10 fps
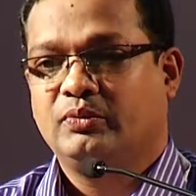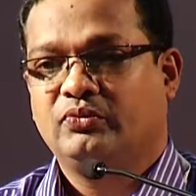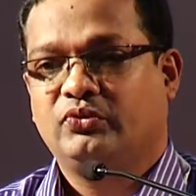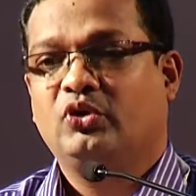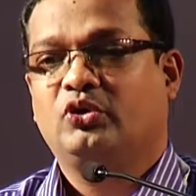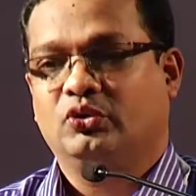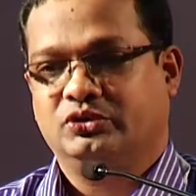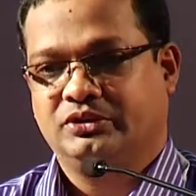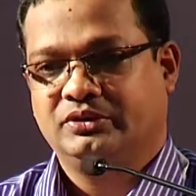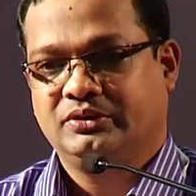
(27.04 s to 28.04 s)

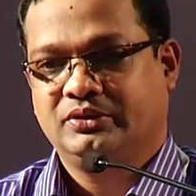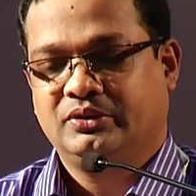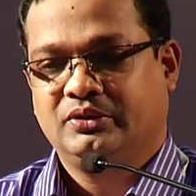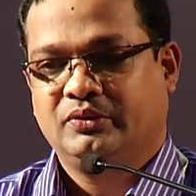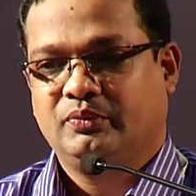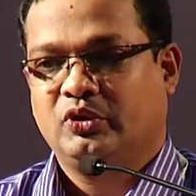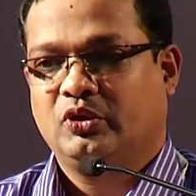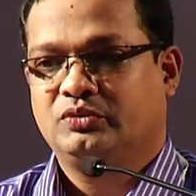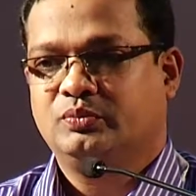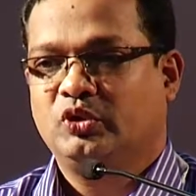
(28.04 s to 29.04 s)
photos,
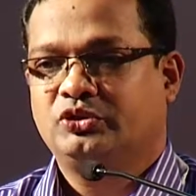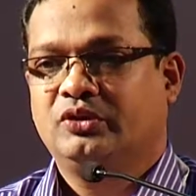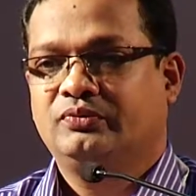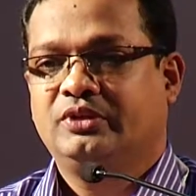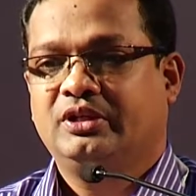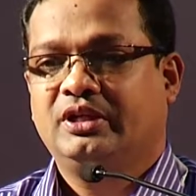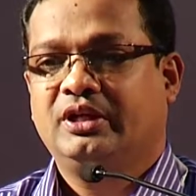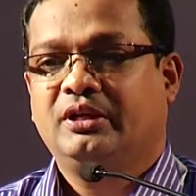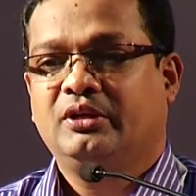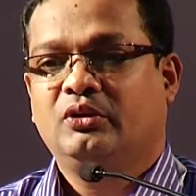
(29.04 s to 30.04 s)
because most of the
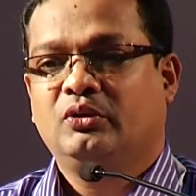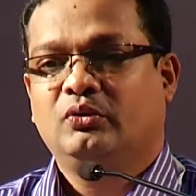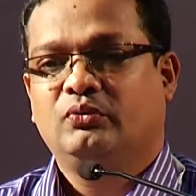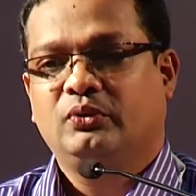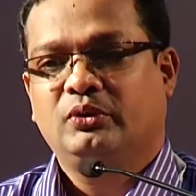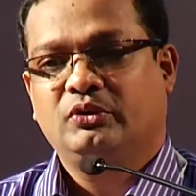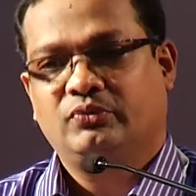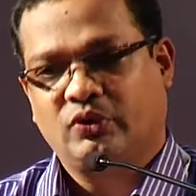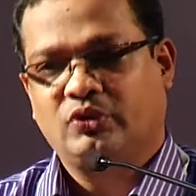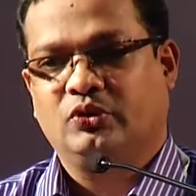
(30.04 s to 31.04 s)

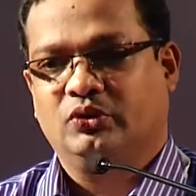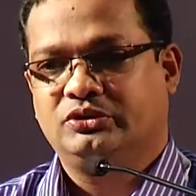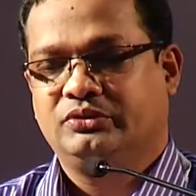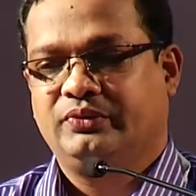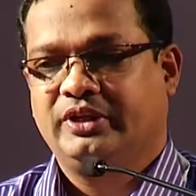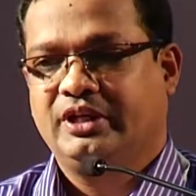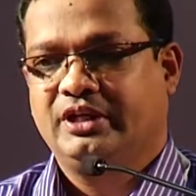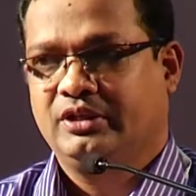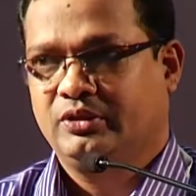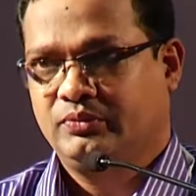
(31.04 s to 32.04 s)
photos,
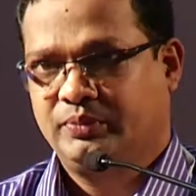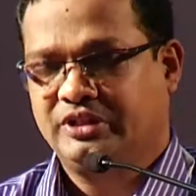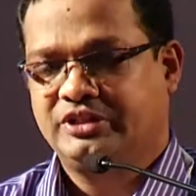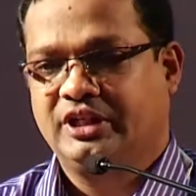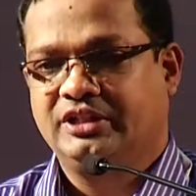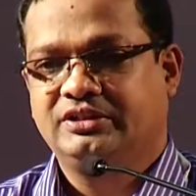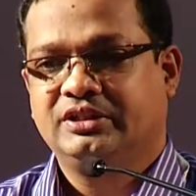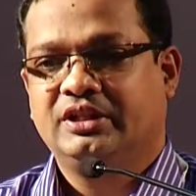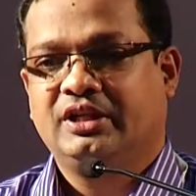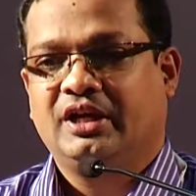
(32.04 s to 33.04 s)
pictures,
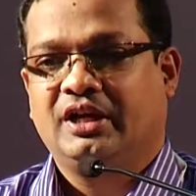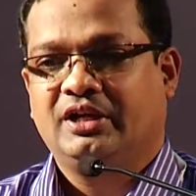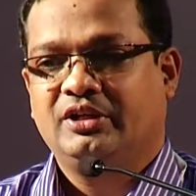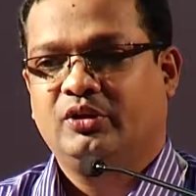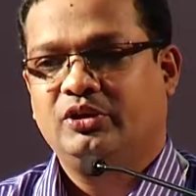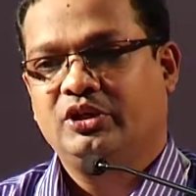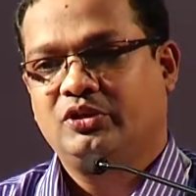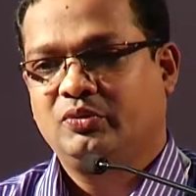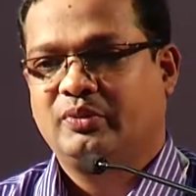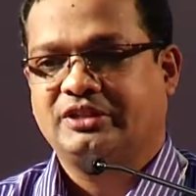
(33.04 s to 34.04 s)
no need
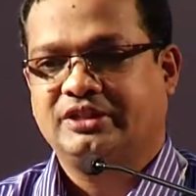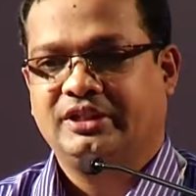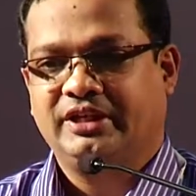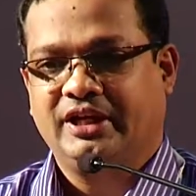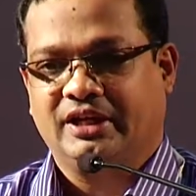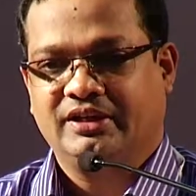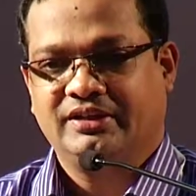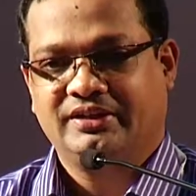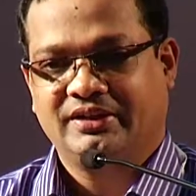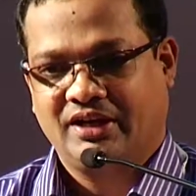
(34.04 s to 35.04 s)
to present here.
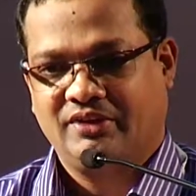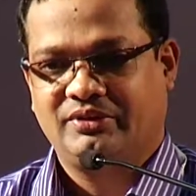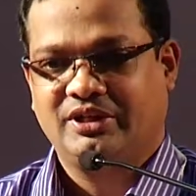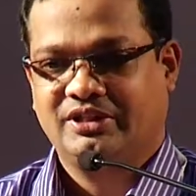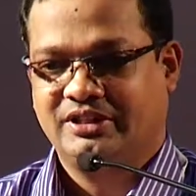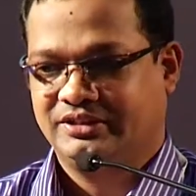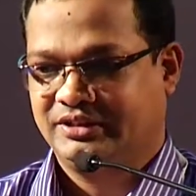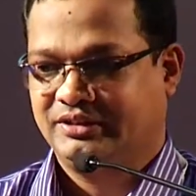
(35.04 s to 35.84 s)
After this